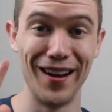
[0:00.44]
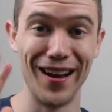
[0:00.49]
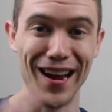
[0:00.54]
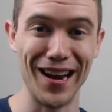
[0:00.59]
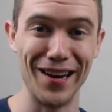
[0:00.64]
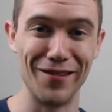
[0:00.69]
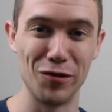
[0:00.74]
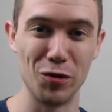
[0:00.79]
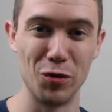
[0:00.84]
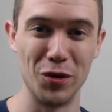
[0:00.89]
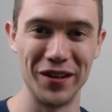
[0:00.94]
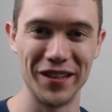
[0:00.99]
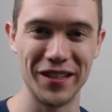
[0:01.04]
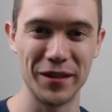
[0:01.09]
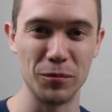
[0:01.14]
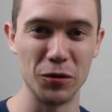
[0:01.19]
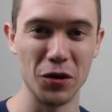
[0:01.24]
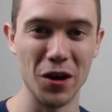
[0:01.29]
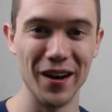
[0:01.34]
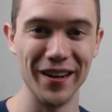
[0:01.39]
Hey everyone, it's
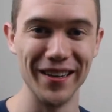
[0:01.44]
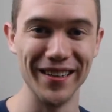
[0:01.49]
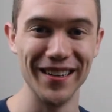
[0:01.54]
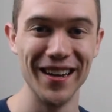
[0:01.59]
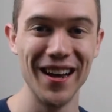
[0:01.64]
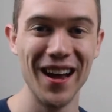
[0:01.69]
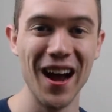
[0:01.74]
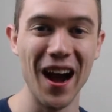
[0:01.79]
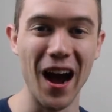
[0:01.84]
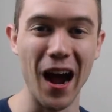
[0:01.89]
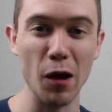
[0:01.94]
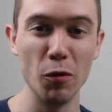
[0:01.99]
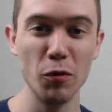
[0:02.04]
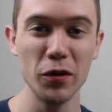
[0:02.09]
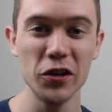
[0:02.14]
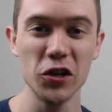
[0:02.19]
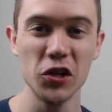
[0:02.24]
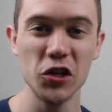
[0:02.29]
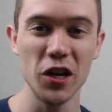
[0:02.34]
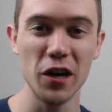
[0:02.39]
Brian. I want
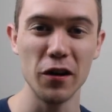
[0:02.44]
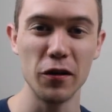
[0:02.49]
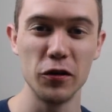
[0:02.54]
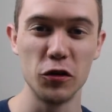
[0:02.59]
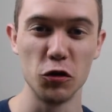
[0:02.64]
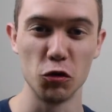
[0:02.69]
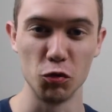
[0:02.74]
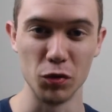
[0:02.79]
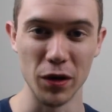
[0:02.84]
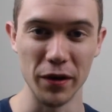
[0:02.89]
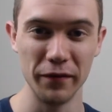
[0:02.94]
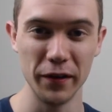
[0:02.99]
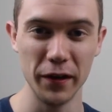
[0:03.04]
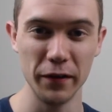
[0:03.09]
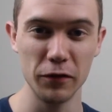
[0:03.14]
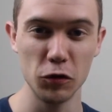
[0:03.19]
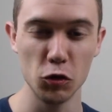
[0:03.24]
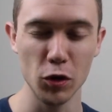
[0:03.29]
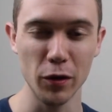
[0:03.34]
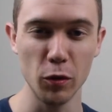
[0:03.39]
to share a
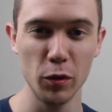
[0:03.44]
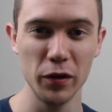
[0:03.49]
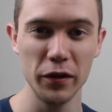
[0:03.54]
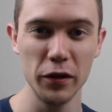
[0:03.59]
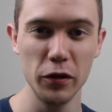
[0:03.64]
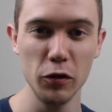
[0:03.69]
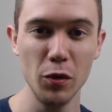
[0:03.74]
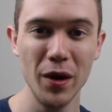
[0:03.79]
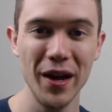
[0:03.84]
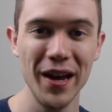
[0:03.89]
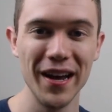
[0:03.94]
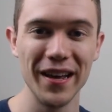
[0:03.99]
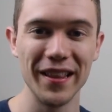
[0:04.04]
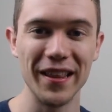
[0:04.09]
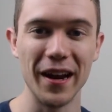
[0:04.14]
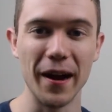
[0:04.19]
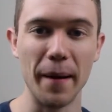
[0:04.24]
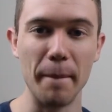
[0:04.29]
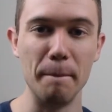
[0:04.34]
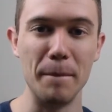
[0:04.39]
derivative trick with you
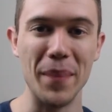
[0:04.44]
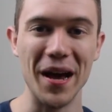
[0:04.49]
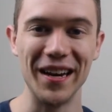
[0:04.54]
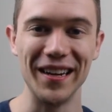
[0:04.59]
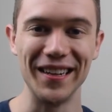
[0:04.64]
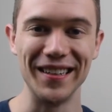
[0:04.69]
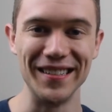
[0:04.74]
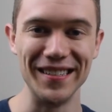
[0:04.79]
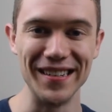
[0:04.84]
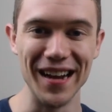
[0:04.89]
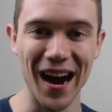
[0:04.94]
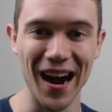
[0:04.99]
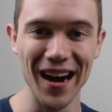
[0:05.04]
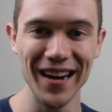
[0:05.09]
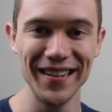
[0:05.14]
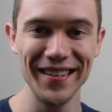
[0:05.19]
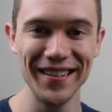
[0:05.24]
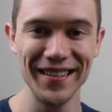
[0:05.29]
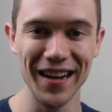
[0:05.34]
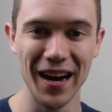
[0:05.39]
that I'm betting
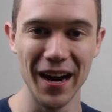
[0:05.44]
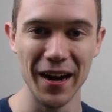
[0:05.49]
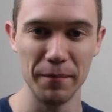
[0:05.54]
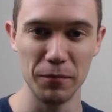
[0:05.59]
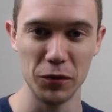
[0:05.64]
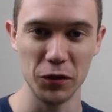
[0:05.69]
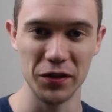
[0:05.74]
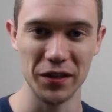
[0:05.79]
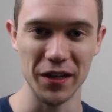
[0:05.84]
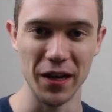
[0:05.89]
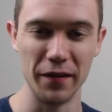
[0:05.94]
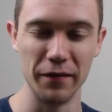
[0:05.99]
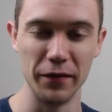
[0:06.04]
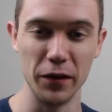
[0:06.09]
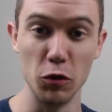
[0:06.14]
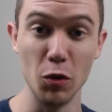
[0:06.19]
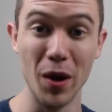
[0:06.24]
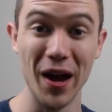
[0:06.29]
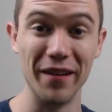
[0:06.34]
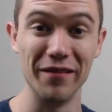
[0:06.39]
99% of
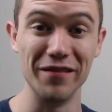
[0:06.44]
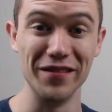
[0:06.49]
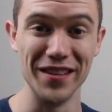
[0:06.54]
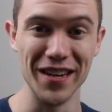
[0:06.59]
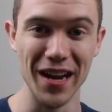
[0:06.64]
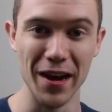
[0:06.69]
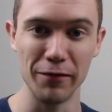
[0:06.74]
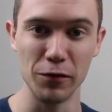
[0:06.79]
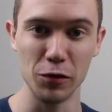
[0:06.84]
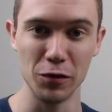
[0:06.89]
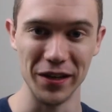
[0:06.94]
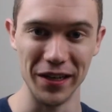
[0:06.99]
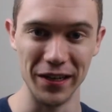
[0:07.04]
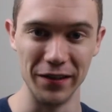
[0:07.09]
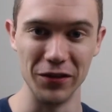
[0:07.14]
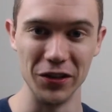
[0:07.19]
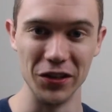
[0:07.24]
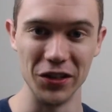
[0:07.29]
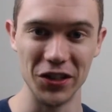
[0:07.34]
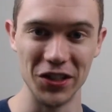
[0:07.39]
you have never
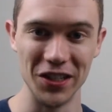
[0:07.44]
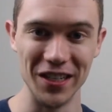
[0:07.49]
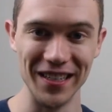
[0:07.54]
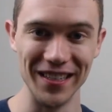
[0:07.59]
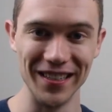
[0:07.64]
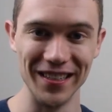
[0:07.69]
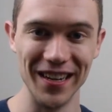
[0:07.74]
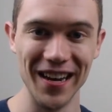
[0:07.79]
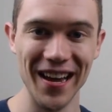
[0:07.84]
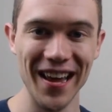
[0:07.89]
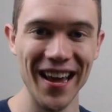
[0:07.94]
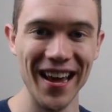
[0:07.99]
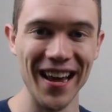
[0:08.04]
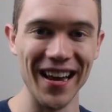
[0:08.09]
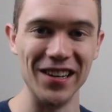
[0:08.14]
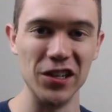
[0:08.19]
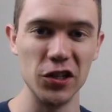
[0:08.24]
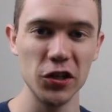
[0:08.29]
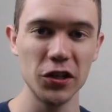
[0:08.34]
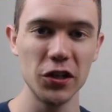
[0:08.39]
even seen.
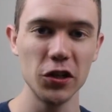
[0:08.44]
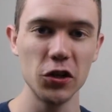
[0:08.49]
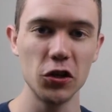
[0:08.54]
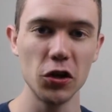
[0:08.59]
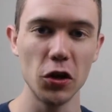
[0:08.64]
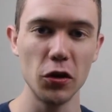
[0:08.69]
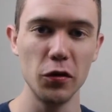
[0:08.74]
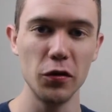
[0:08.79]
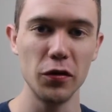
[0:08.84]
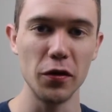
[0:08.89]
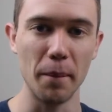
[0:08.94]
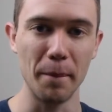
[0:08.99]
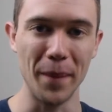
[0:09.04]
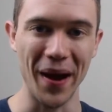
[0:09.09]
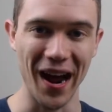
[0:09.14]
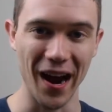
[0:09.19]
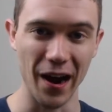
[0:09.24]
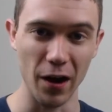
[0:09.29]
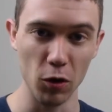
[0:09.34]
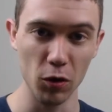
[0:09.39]
And just to show you the
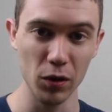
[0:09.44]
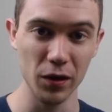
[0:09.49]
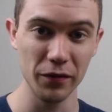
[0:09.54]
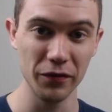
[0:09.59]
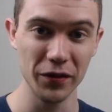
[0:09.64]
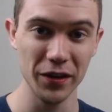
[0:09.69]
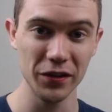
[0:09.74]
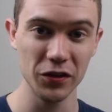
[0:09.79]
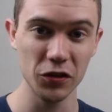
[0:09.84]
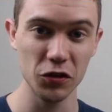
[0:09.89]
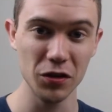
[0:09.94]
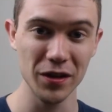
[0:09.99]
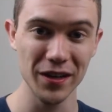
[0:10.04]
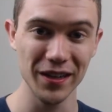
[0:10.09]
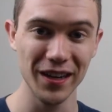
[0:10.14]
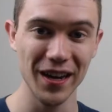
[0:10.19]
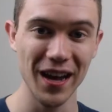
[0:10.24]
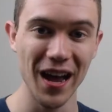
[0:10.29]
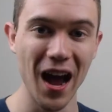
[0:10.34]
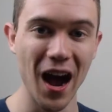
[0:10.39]
power of this
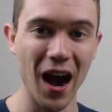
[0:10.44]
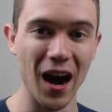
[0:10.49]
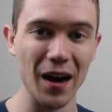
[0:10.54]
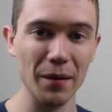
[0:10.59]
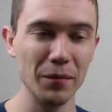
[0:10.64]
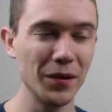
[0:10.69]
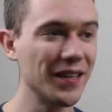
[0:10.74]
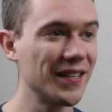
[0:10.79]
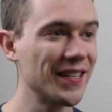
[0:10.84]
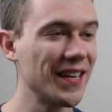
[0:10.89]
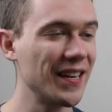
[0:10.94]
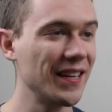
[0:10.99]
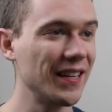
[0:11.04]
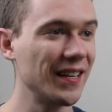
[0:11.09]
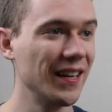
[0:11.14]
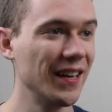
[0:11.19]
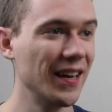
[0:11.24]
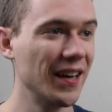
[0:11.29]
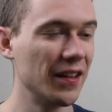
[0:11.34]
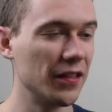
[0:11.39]
trick, I'm going to take
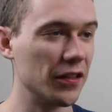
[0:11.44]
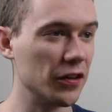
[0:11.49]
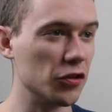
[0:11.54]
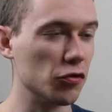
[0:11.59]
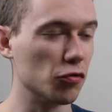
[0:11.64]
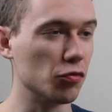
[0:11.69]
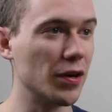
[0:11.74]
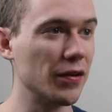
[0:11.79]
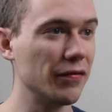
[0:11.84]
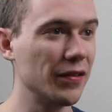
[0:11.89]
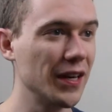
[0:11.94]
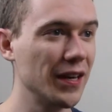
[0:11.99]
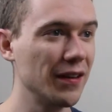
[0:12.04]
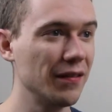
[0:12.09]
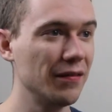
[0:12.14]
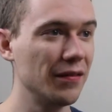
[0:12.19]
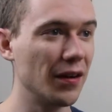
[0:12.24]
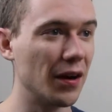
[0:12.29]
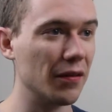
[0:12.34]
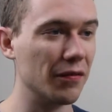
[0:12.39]
the
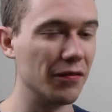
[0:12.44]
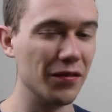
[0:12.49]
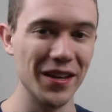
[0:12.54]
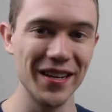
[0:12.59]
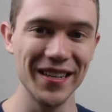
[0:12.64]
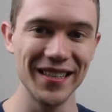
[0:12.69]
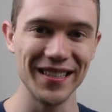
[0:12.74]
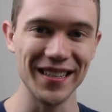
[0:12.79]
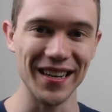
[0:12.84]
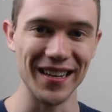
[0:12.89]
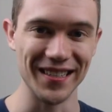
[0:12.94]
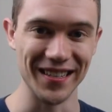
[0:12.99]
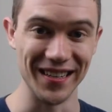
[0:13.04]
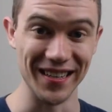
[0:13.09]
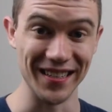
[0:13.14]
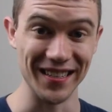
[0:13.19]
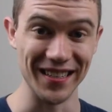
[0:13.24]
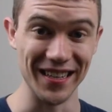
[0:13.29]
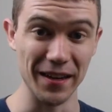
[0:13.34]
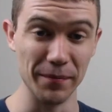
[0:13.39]
derivative of this as an
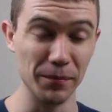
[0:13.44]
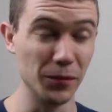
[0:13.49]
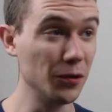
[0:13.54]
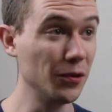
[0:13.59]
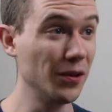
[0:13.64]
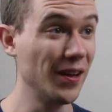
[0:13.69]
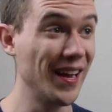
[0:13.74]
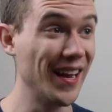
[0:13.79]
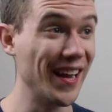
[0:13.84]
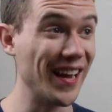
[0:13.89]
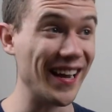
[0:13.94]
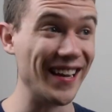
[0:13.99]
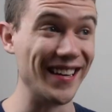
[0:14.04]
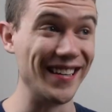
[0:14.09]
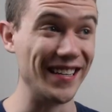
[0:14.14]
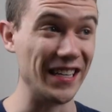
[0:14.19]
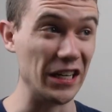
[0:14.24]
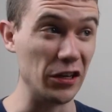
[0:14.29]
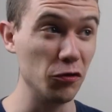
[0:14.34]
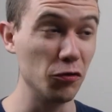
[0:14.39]
example, and
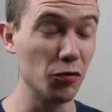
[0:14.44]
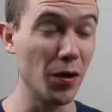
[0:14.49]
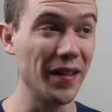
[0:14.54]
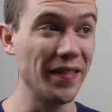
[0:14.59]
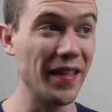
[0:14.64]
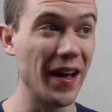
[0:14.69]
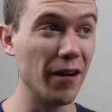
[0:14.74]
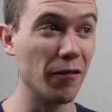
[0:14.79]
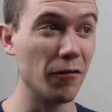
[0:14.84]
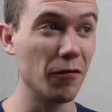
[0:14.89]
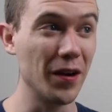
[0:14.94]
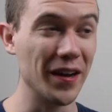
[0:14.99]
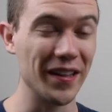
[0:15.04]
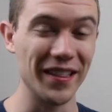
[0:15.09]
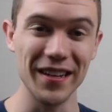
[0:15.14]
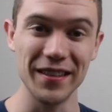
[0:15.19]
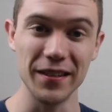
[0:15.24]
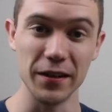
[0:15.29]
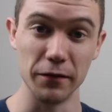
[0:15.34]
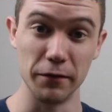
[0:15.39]
you read that right.
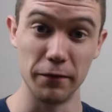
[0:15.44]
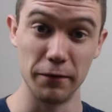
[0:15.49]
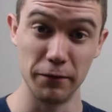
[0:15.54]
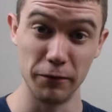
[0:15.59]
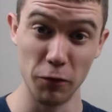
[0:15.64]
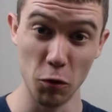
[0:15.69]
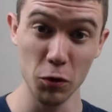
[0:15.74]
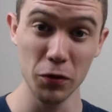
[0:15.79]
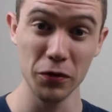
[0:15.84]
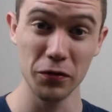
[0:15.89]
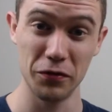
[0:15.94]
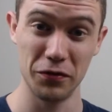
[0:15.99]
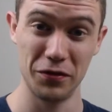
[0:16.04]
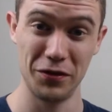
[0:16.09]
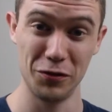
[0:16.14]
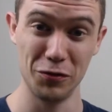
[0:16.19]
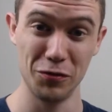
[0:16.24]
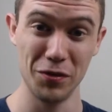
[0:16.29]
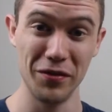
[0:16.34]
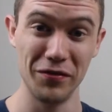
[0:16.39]
That's a fourth
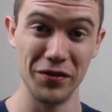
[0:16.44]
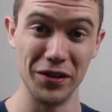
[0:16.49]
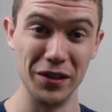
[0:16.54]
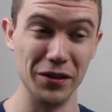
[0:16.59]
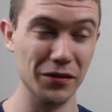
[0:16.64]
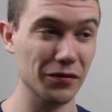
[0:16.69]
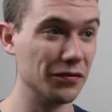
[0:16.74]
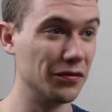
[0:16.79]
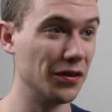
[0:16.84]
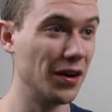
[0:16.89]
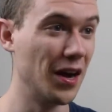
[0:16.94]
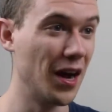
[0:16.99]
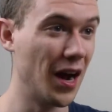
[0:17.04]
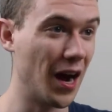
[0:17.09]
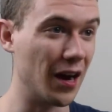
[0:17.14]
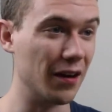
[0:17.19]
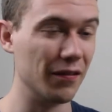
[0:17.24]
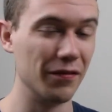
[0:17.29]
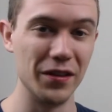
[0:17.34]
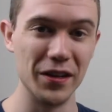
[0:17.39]
derivative
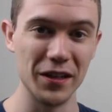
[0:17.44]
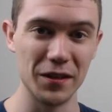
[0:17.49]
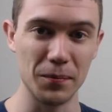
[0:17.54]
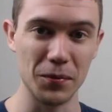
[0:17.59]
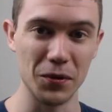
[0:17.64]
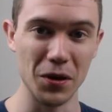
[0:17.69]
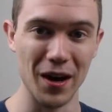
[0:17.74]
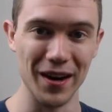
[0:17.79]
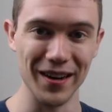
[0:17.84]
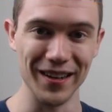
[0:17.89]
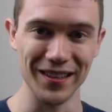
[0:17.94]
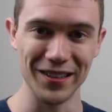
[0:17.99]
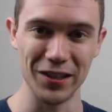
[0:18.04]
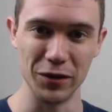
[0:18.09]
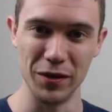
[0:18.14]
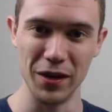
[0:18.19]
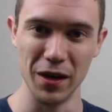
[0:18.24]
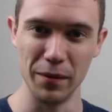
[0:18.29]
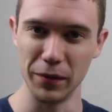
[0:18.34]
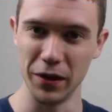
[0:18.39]
of this product. So
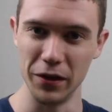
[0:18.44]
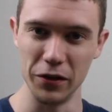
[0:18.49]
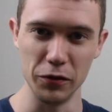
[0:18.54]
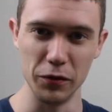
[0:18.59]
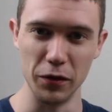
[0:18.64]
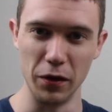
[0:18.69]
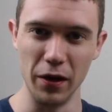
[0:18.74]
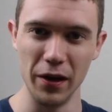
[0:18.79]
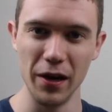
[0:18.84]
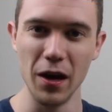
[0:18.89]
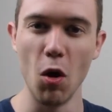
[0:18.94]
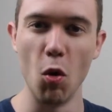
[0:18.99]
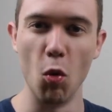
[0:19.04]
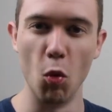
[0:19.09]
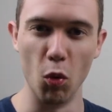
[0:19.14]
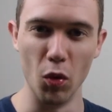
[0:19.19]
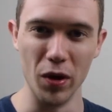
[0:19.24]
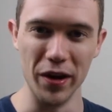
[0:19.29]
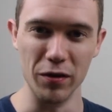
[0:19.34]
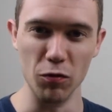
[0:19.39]
here I'm going to do it
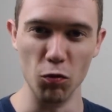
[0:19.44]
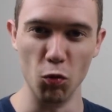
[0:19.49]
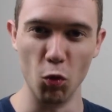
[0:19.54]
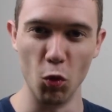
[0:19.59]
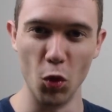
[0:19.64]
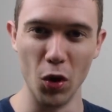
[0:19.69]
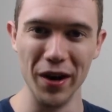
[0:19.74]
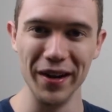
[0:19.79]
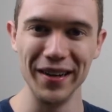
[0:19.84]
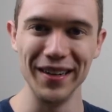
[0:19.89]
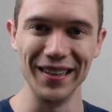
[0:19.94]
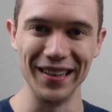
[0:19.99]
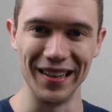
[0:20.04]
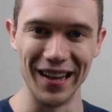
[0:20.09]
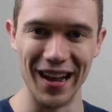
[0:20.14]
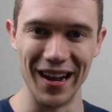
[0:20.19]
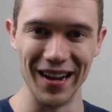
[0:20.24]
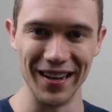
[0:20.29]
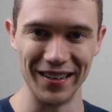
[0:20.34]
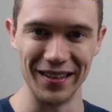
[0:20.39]
in one
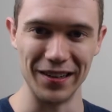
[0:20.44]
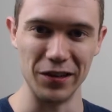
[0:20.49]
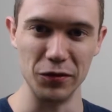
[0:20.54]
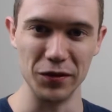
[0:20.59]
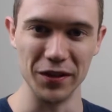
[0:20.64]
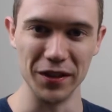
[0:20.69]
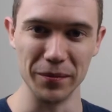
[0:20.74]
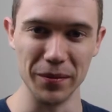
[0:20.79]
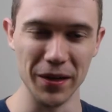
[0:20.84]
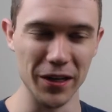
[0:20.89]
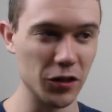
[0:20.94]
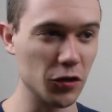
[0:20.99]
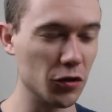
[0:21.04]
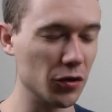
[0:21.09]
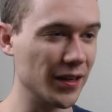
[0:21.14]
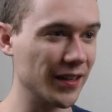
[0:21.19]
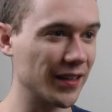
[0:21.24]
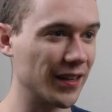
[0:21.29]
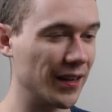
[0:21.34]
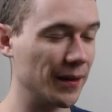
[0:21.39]
line using my
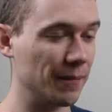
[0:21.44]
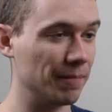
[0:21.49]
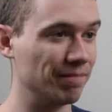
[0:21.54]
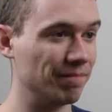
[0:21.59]
trick.